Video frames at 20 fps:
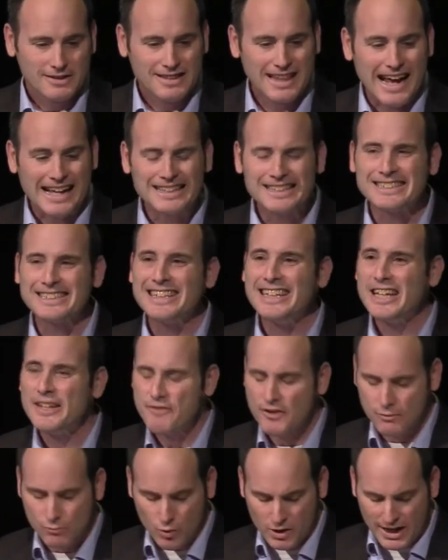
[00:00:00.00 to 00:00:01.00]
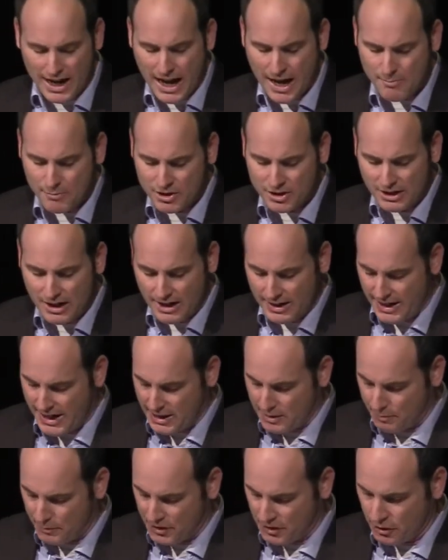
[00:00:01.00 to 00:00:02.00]
that's even what Amazon
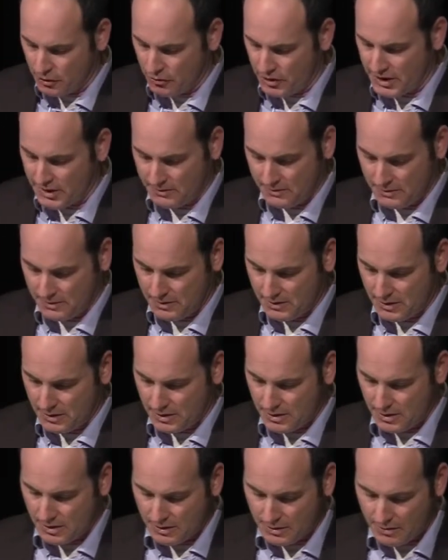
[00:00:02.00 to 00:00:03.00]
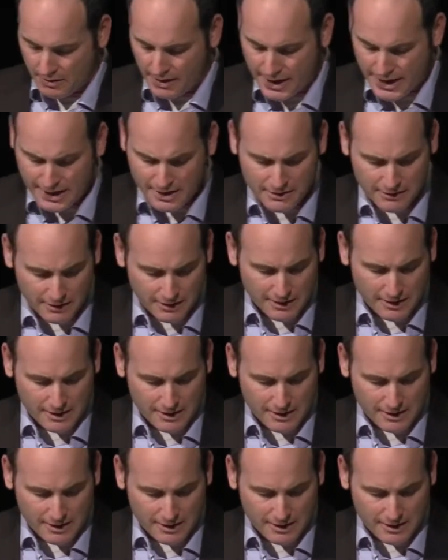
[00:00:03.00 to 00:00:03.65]
has been doing, right?